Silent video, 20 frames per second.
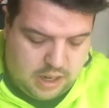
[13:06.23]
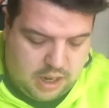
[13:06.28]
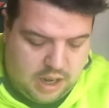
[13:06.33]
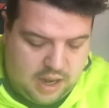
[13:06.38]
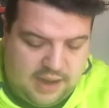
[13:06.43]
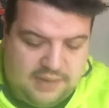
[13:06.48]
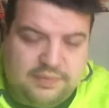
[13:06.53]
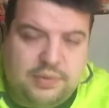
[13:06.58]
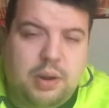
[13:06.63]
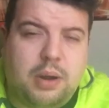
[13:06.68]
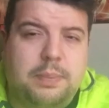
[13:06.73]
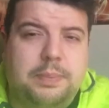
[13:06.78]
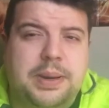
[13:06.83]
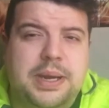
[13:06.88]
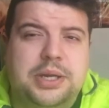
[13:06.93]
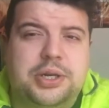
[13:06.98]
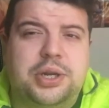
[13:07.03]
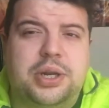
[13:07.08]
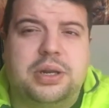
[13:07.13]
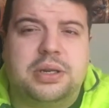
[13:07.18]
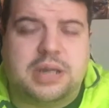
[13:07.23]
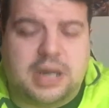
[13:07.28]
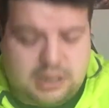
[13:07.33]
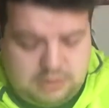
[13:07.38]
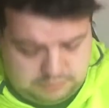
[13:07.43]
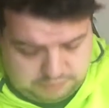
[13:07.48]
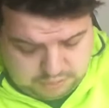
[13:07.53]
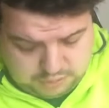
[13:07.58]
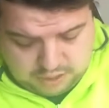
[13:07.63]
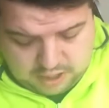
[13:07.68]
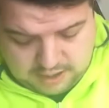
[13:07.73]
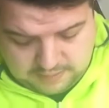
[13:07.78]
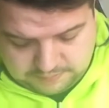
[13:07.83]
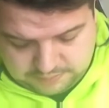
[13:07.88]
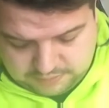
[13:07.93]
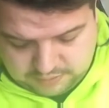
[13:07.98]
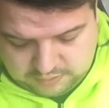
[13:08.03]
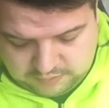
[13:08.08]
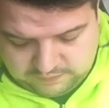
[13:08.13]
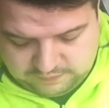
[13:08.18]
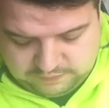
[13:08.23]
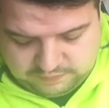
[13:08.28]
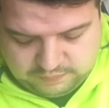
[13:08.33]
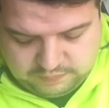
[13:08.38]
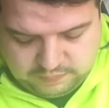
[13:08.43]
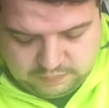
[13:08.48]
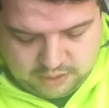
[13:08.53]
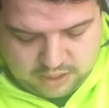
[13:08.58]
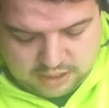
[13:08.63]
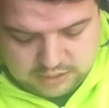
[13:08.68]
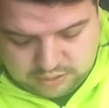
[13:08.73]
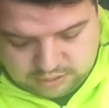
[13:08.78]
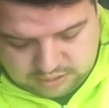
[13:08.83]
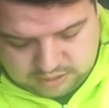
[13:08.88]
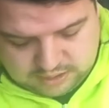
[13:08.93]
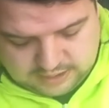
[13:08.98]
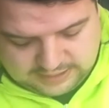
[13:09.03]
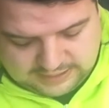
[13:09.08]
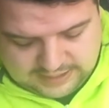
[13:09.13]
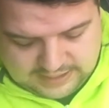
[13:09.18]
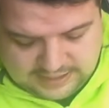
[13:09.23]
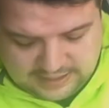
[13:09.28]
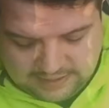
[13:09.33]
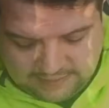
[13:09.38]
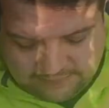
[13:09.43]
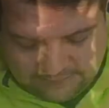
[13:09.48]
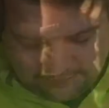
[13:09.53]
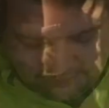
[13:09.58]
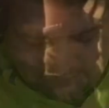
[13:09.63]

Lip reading: I've got a picture that I'll put up of what I look like in it.